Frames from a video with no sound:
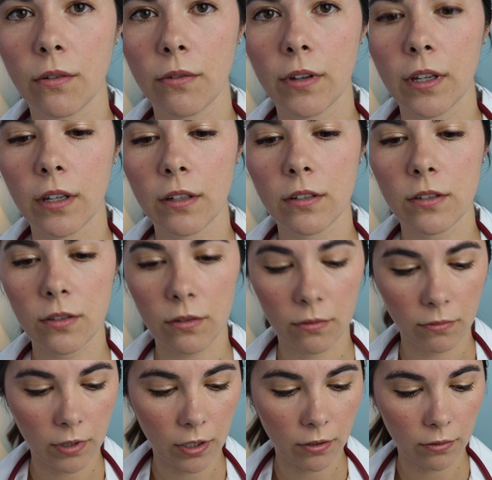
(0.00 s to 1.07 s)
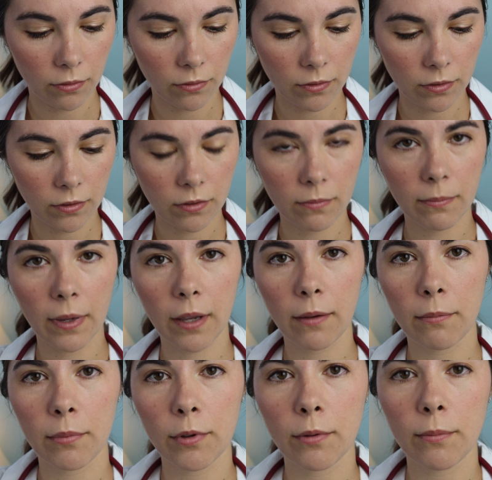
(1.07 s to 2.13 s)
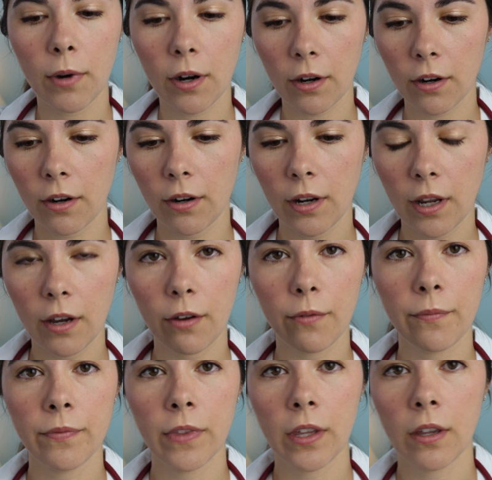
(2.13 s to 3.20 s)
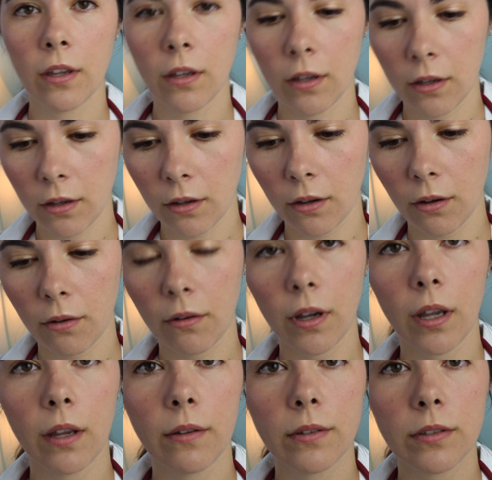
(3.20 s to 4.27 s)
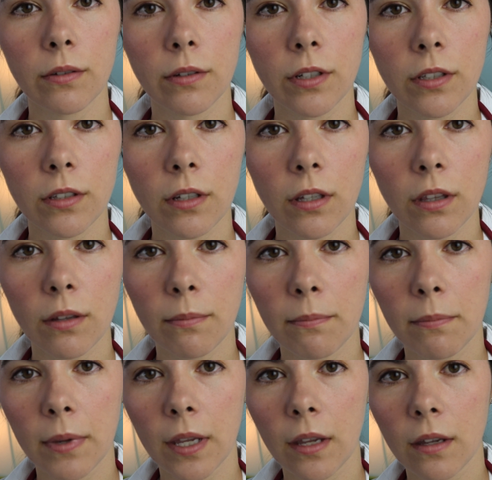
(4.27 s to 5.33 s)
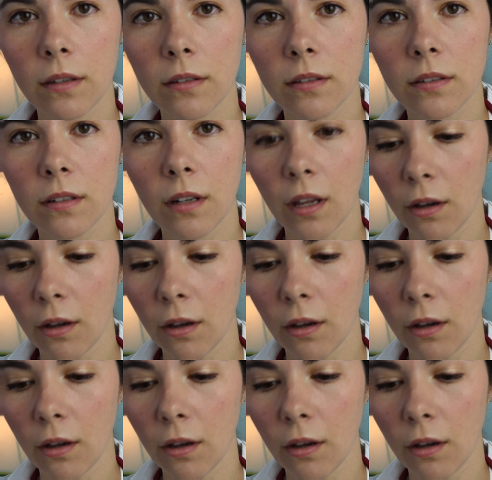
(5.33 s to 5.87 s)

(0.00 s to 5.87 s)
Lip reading: Going to use my blue marker now. Okay, so I just got the base.